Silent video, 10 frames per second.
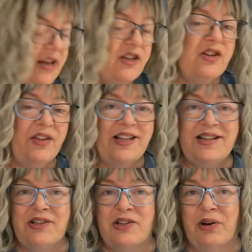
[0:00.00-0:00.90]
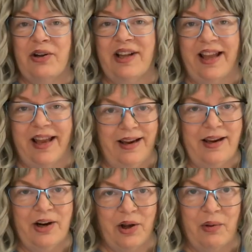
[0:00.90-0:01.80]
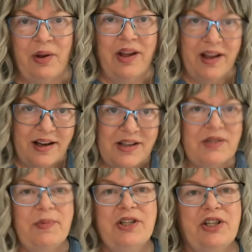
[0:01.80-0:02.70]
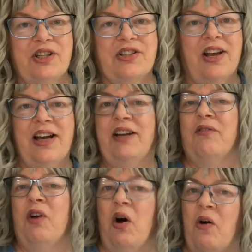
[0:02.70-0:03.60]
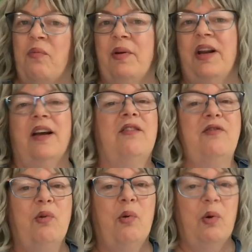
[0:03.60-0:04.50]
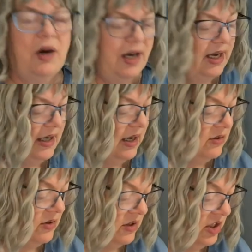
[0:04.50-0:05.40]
So this is certainly, you know, auspicious kind of opening for an elderly